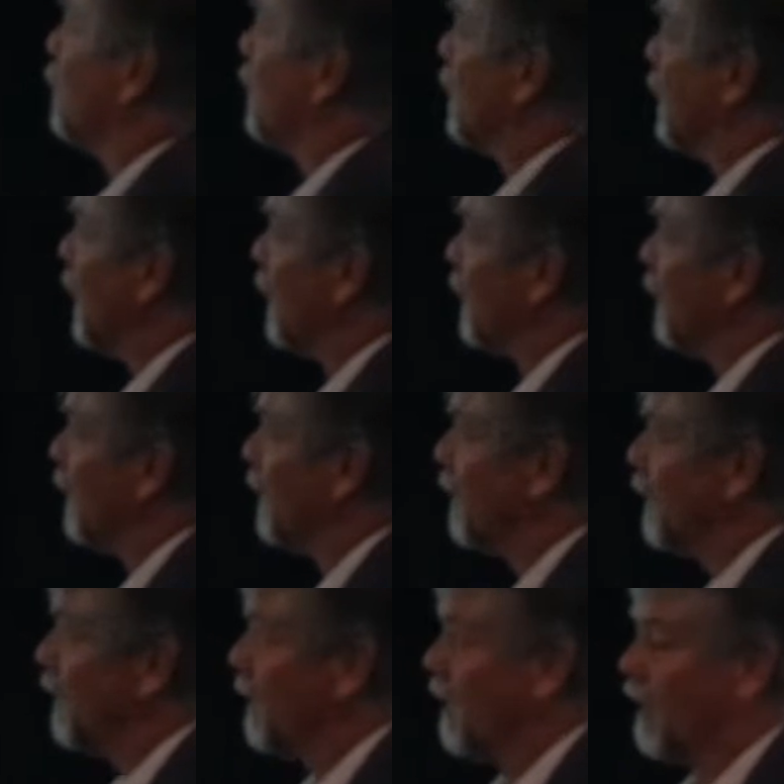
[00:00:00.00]
them all together and you
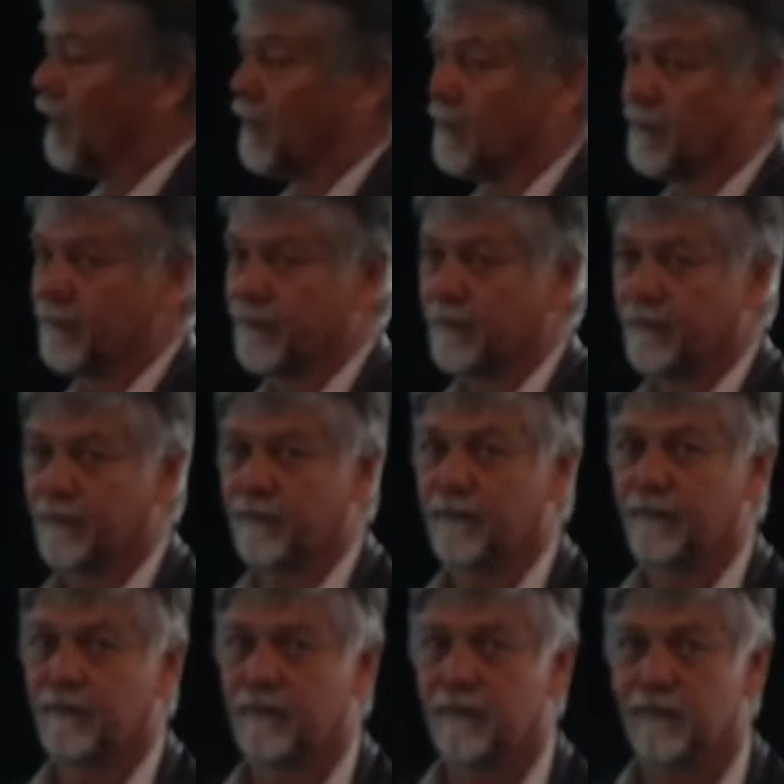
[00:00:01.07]
get that.
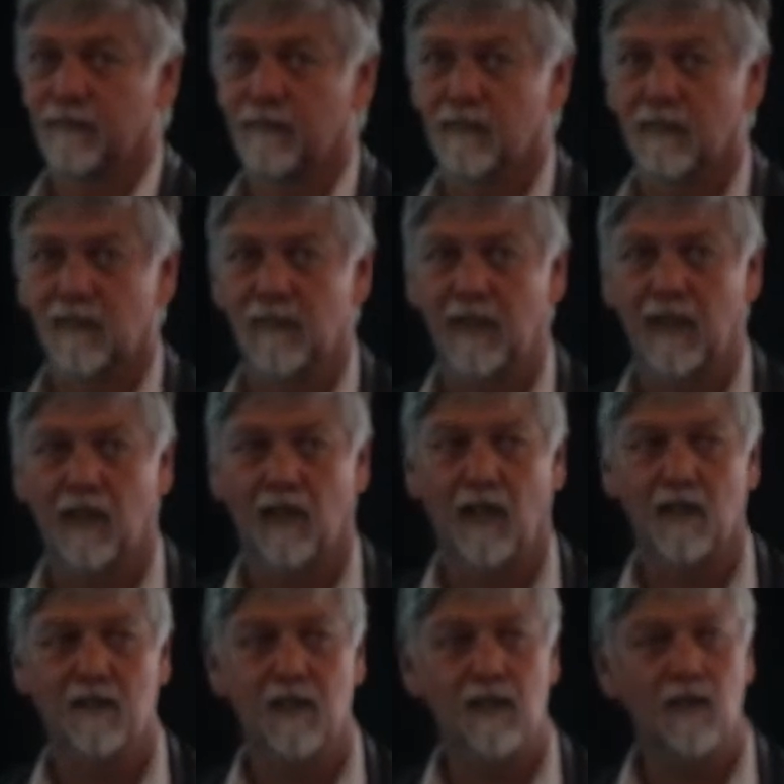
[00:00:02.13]
Now,
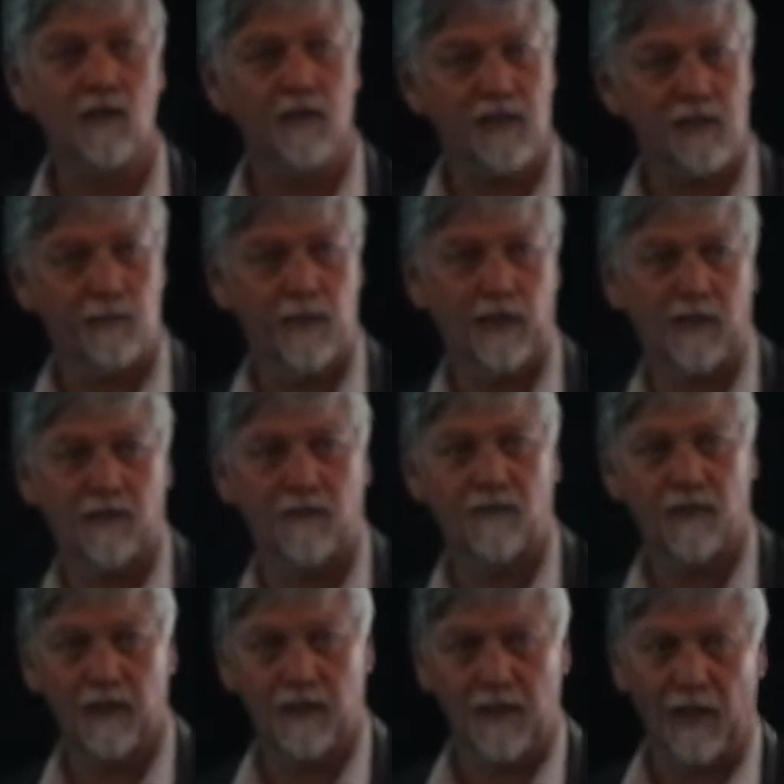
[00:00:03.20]
I did not expect to
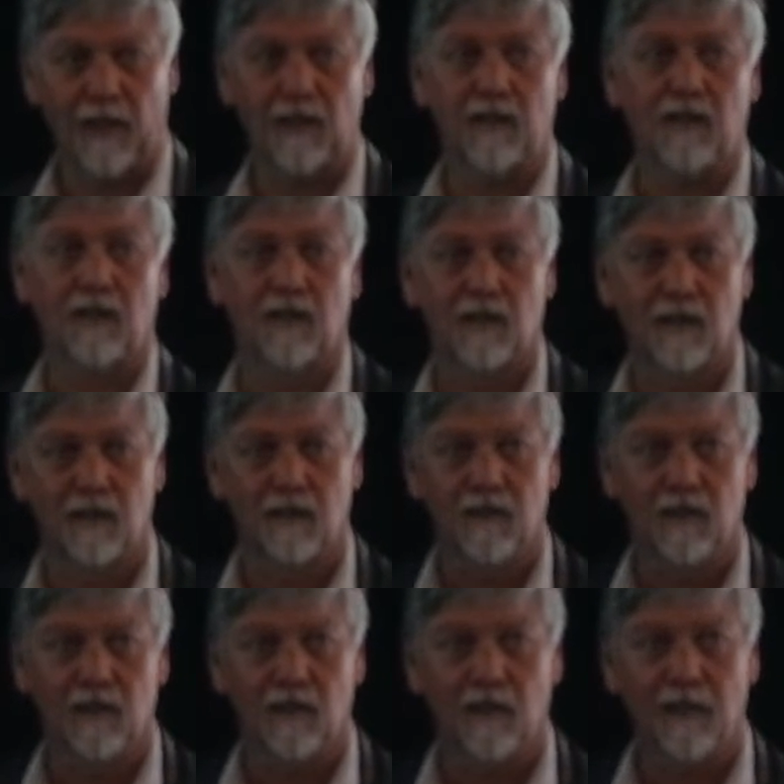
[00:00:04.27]
find that
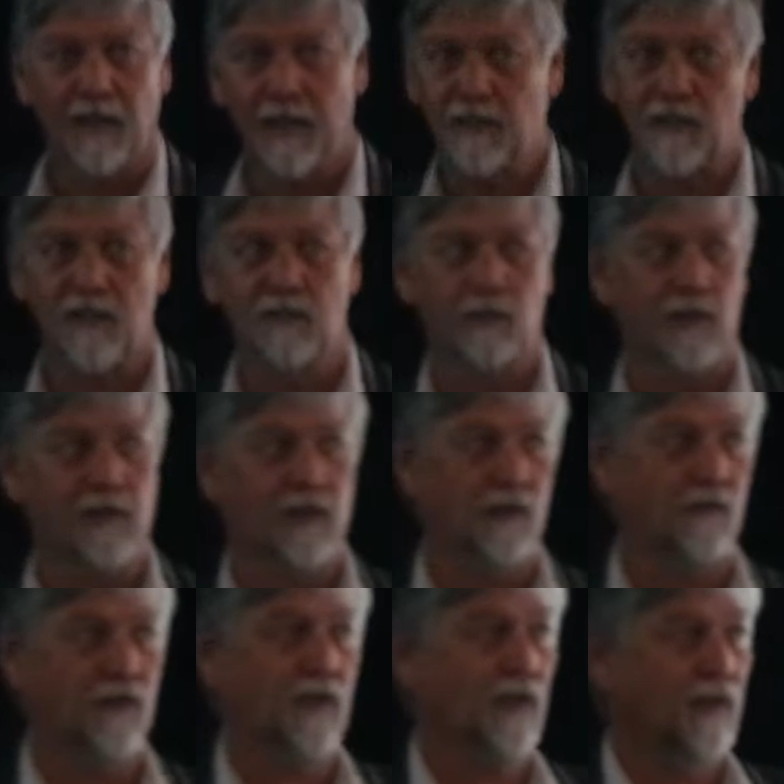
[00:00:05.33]
late in
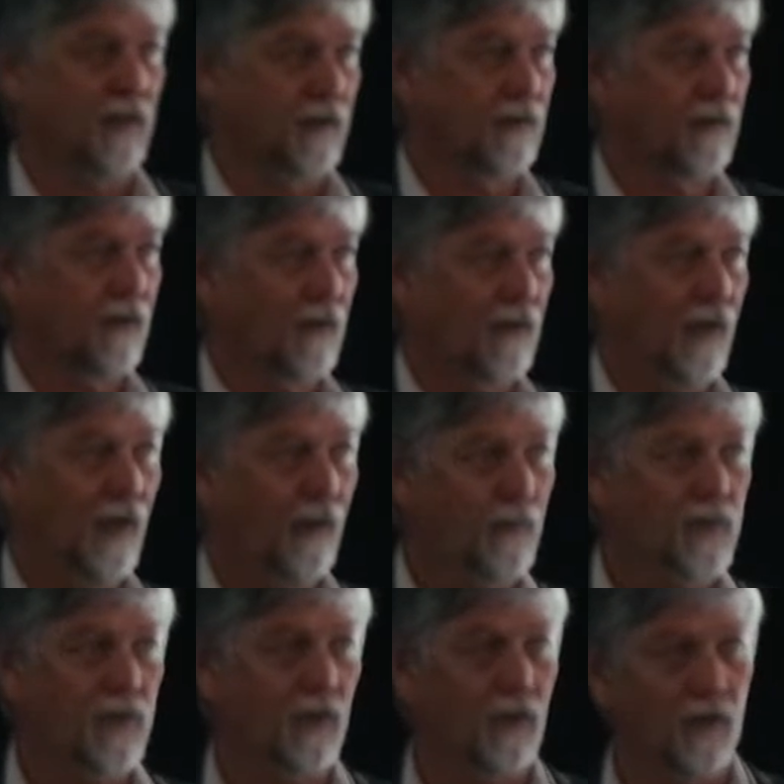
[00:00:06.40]
2017. It
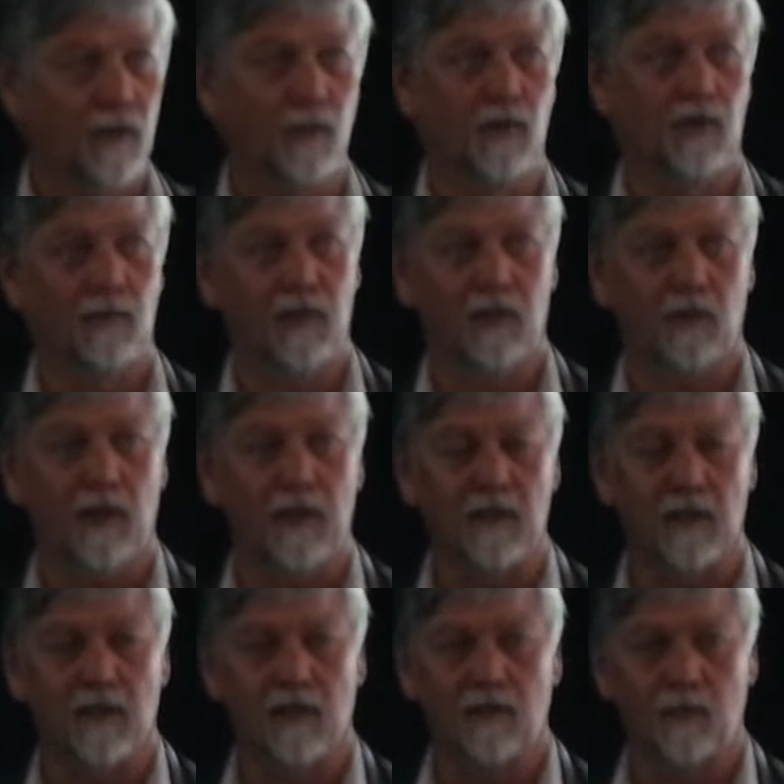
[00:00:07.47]
absolutely blew me away
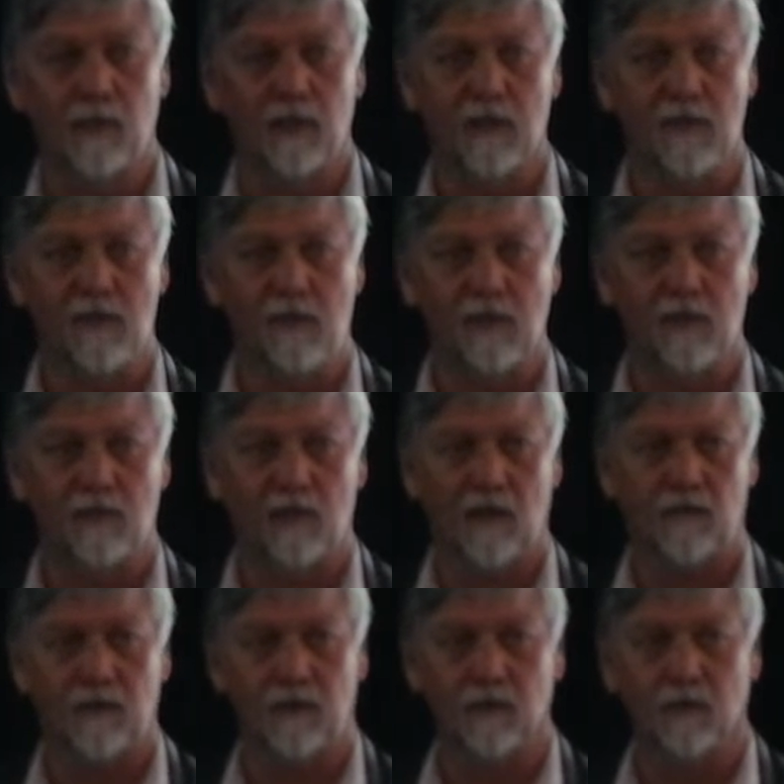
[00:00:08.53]
that there would be this
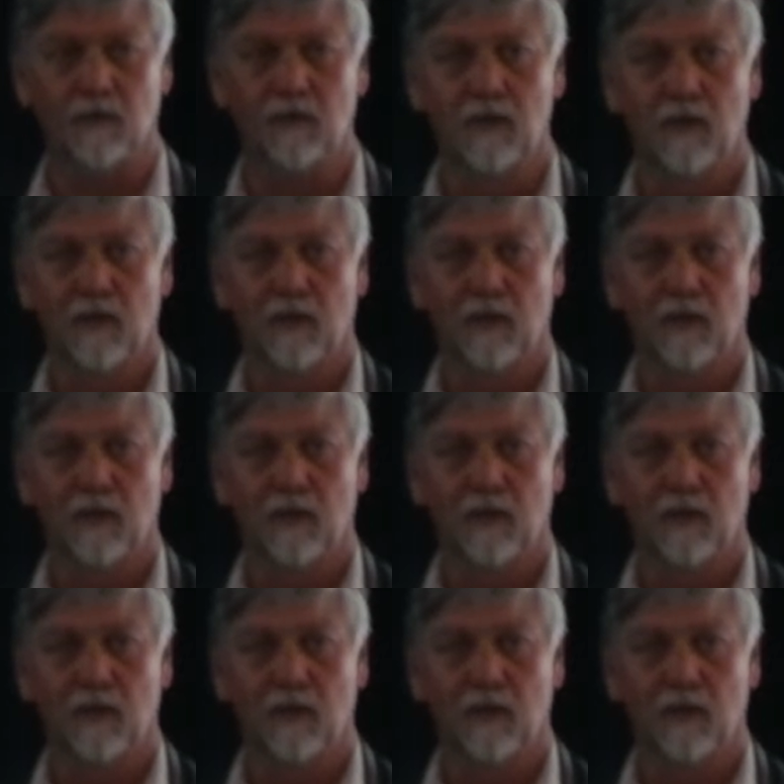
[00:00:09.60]
geographical